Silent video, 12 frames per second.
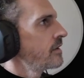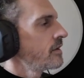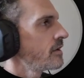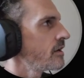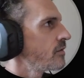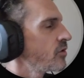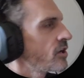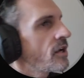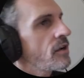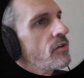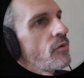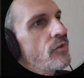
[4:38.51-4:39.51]
And we got
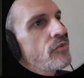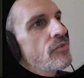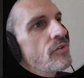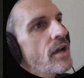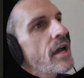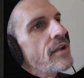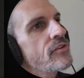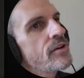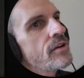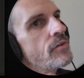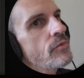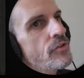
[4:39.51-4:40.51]
a Norse,
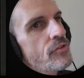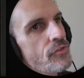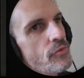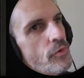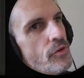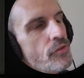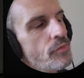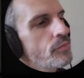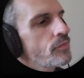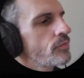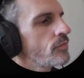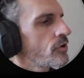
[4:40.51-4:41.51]
which is worth
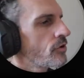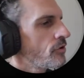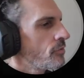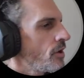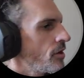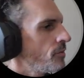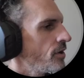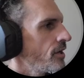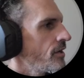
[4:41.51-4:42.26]
a good amount of money.